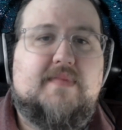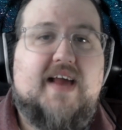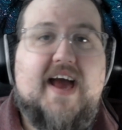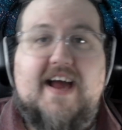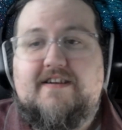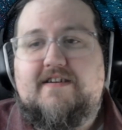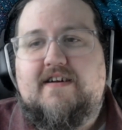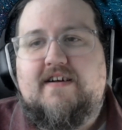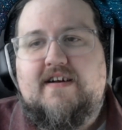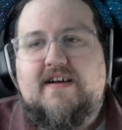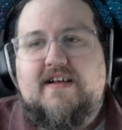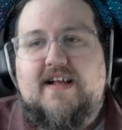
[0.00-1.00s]
And
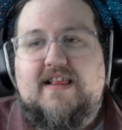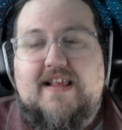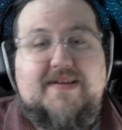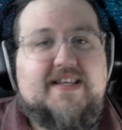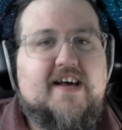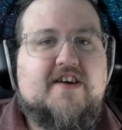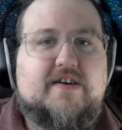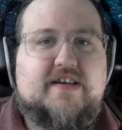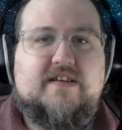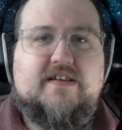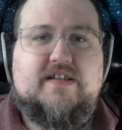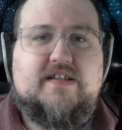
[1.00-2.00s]
let me tell you,
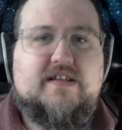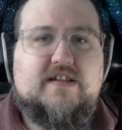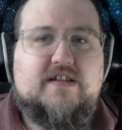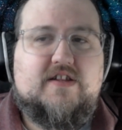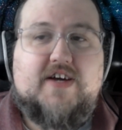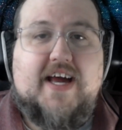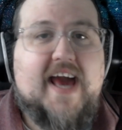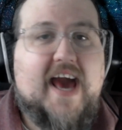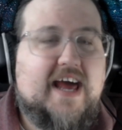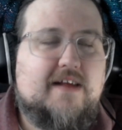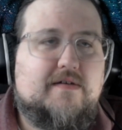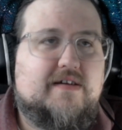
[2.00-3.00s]
looking
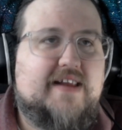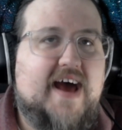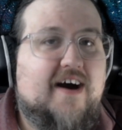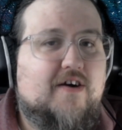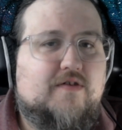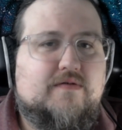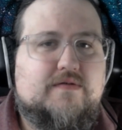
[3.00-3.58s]
at it now,